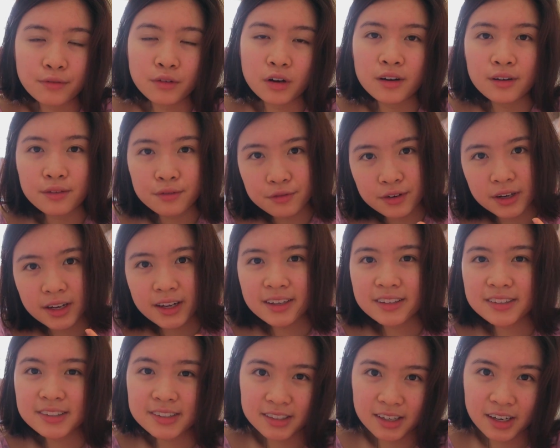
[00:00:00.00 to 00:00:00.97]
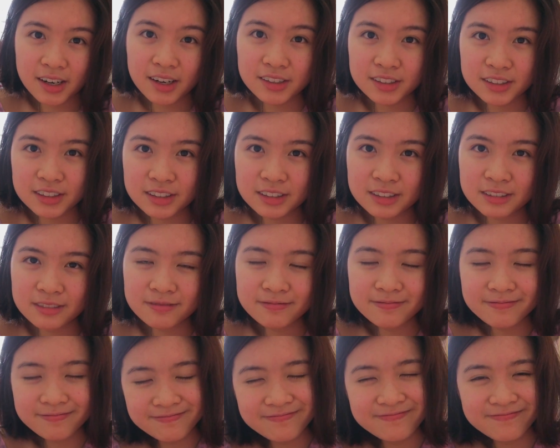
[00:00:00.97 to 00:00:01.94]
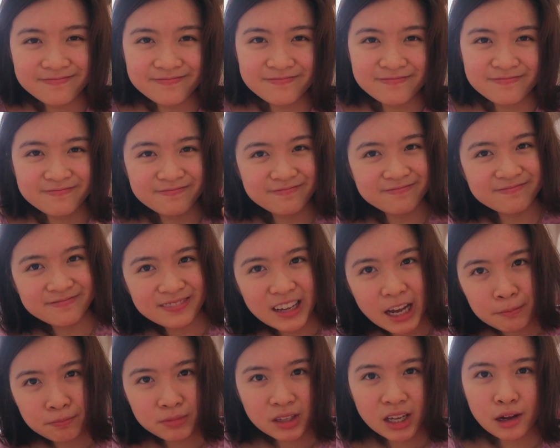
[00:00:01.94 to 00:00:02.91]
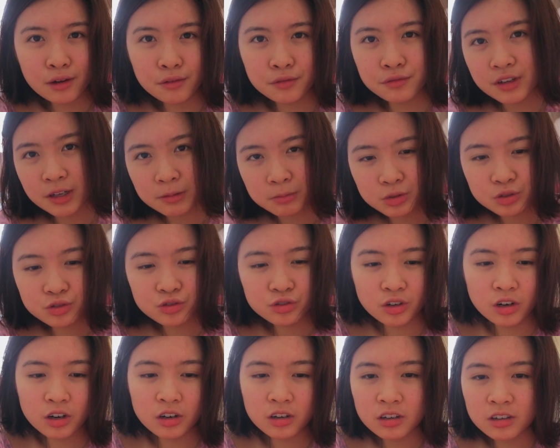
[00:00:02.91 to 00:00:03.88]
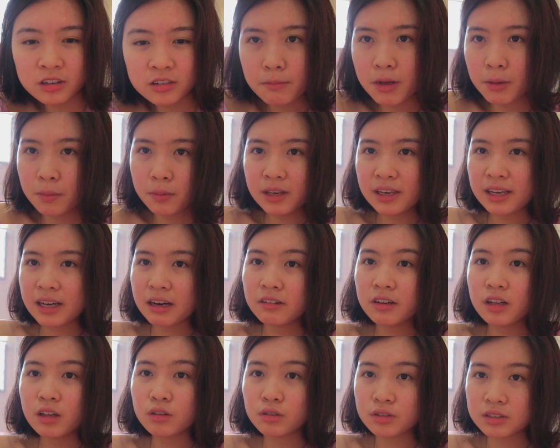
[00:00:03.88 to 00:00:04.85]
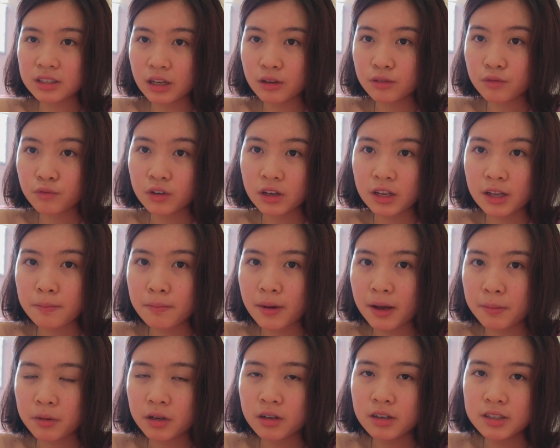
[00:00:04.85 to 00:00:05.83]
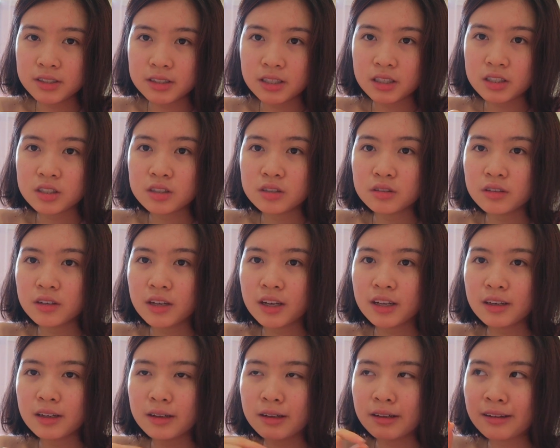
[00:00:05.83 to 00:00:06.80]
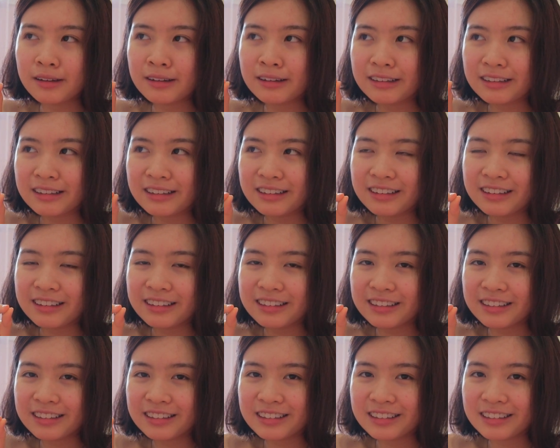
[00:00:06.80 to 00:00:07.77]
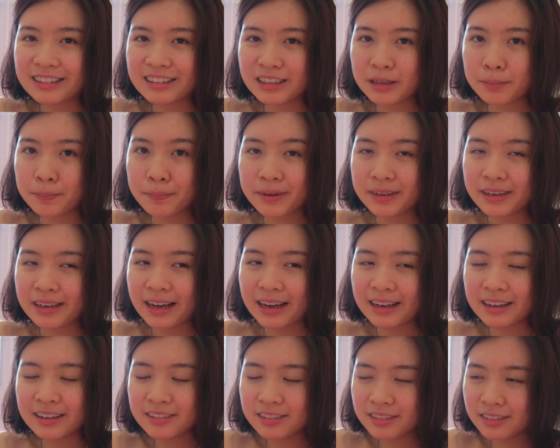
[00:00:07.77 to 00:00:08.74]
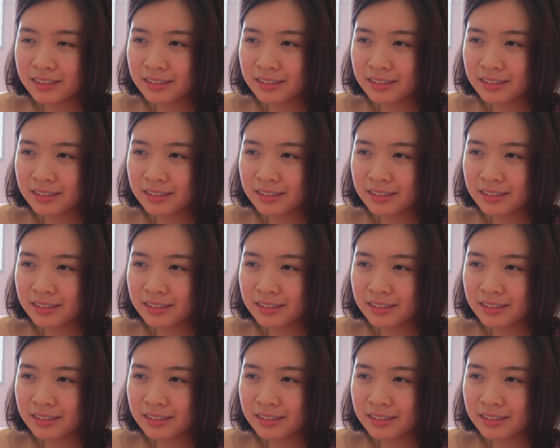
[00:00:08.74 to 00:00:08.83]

I've got a freaking scar here. I'm tough, I'm strong. Maybe now it looks like really bad because there's still like the the the benang.